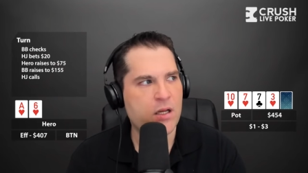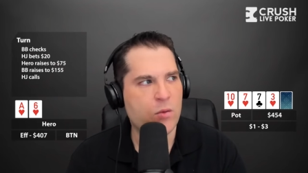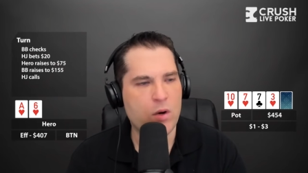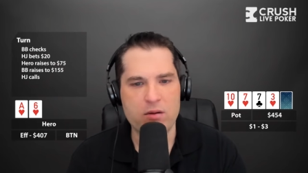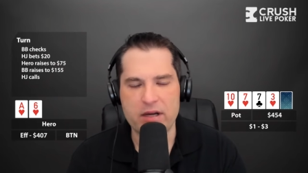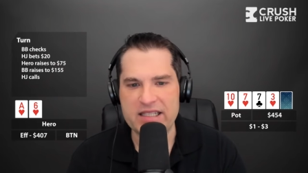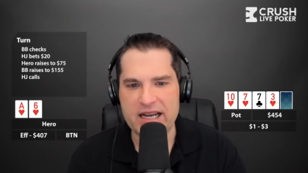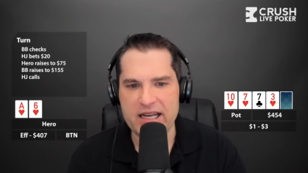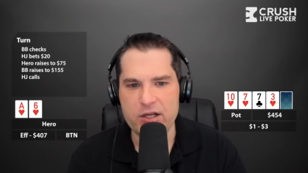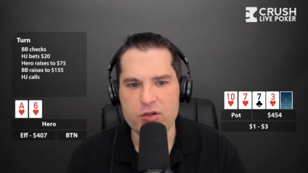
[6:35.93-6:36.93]
Well, it's
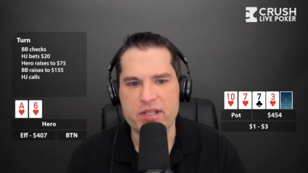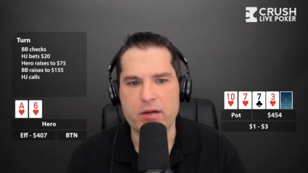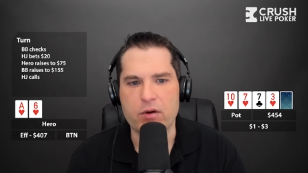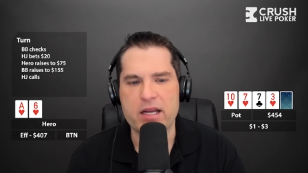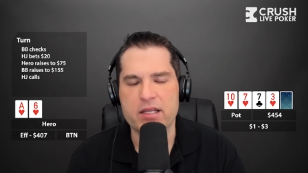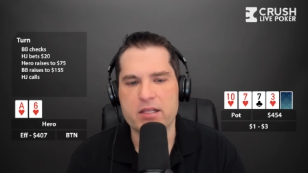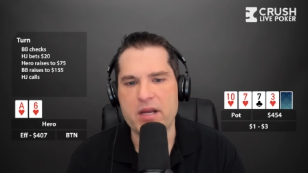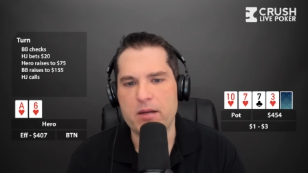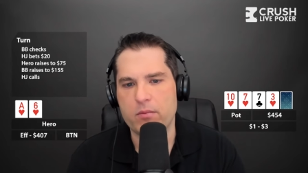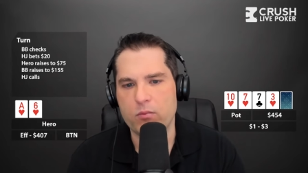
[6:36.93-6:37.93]
kind of interesting, right? Because I
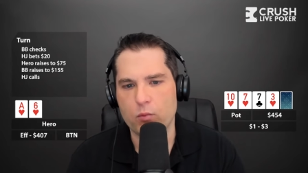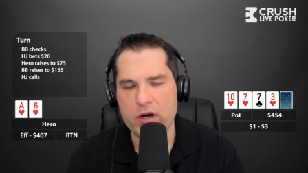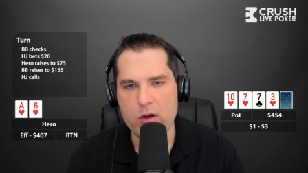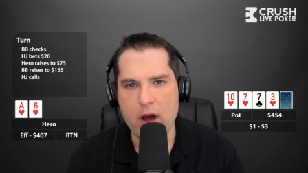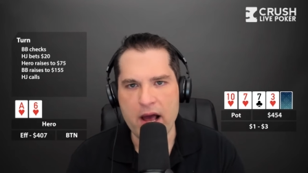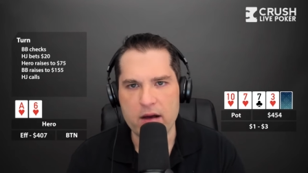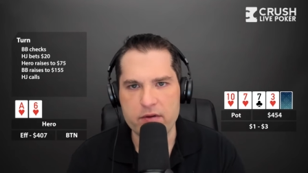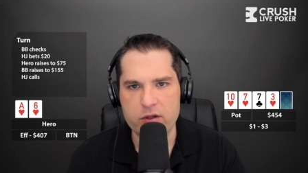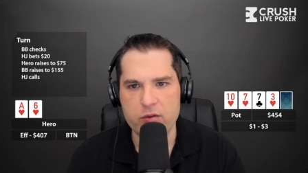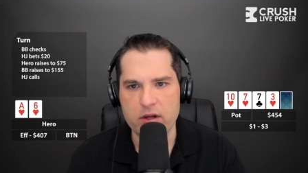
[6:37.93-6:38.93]
mean, when you
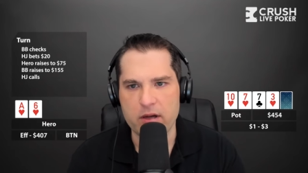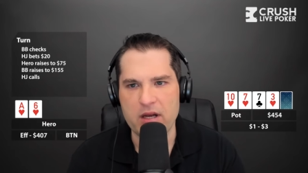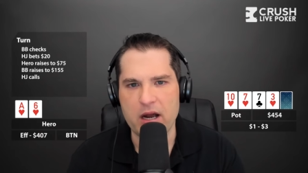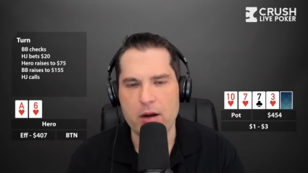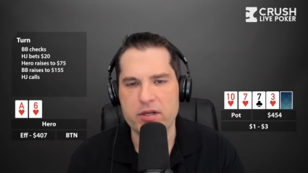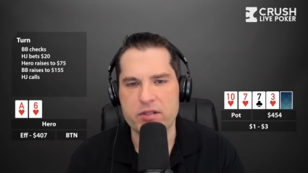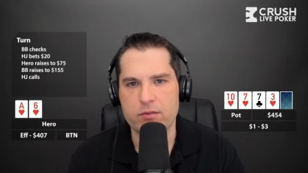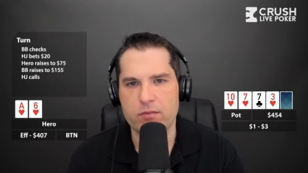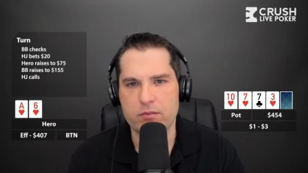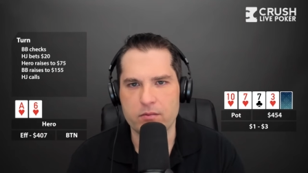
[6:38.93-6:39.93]
have two of the, I mean, I always
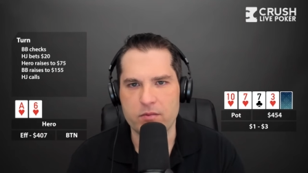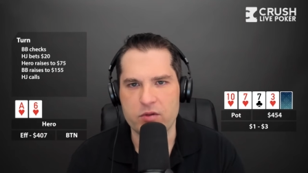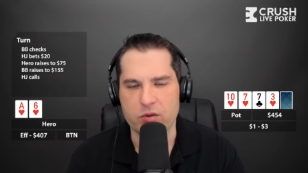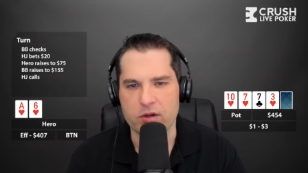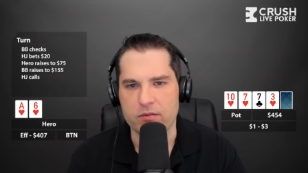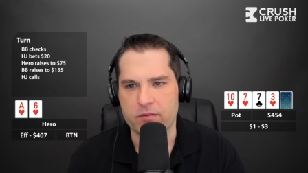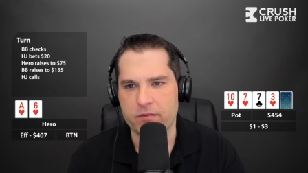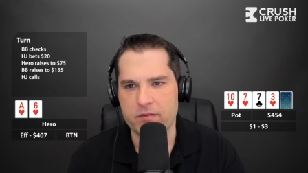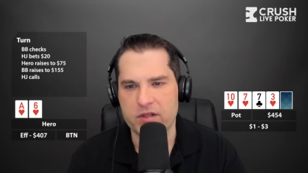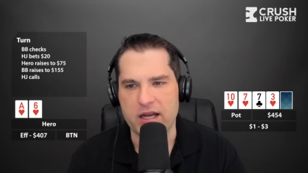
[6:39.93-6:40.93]
sort of
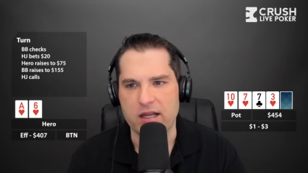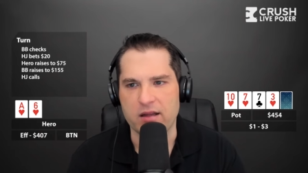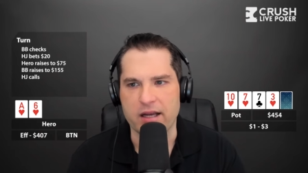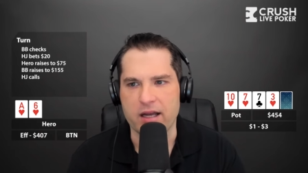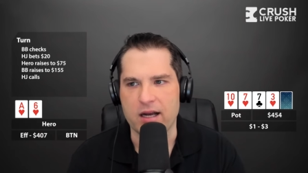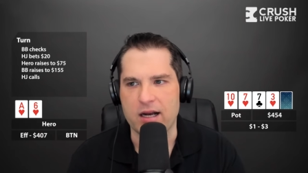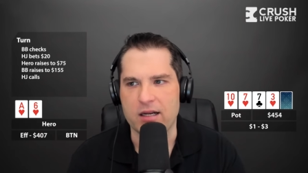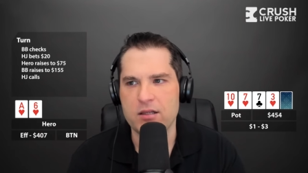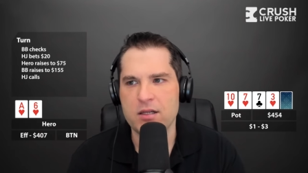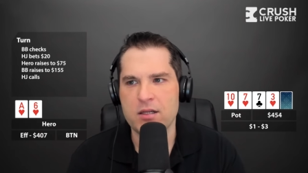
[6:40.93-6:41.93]
say like,
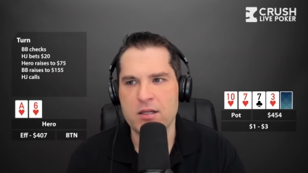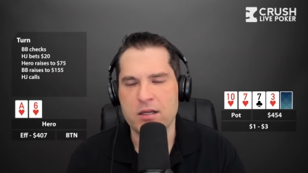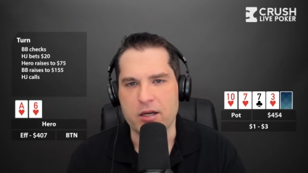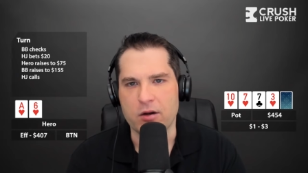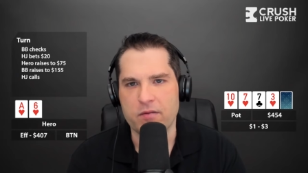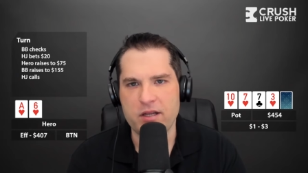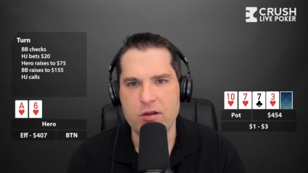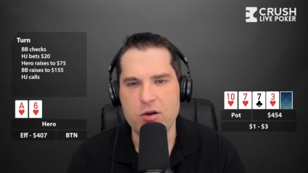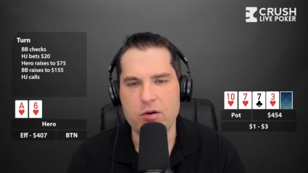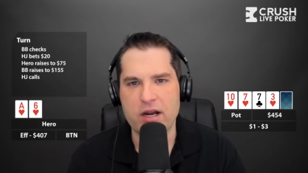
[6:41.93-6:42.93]
if
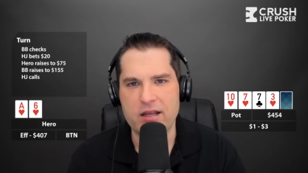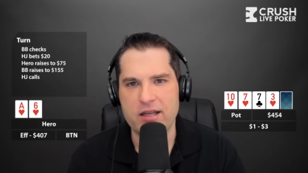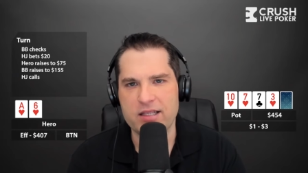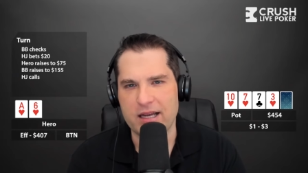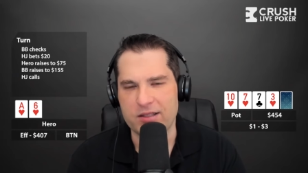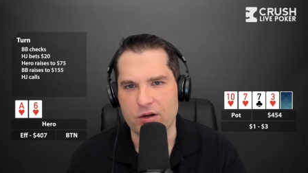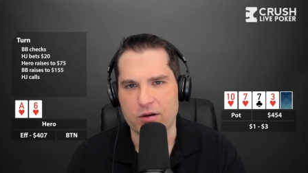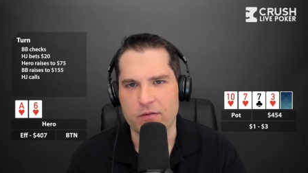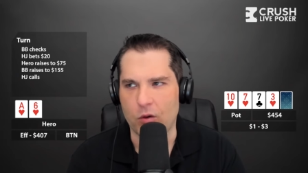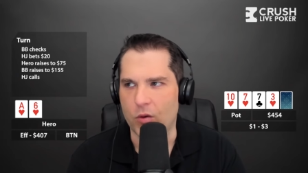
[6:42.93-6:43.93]
you know none of these guys are
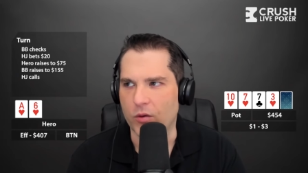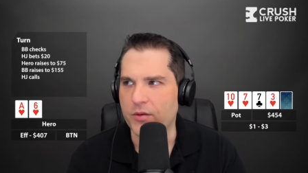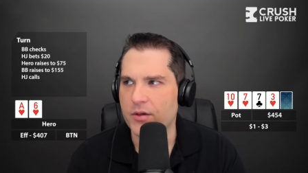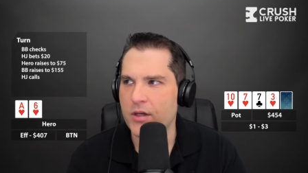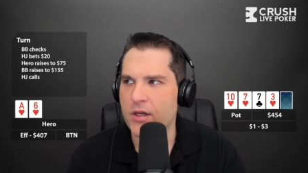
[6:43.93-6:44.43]
gonna fold,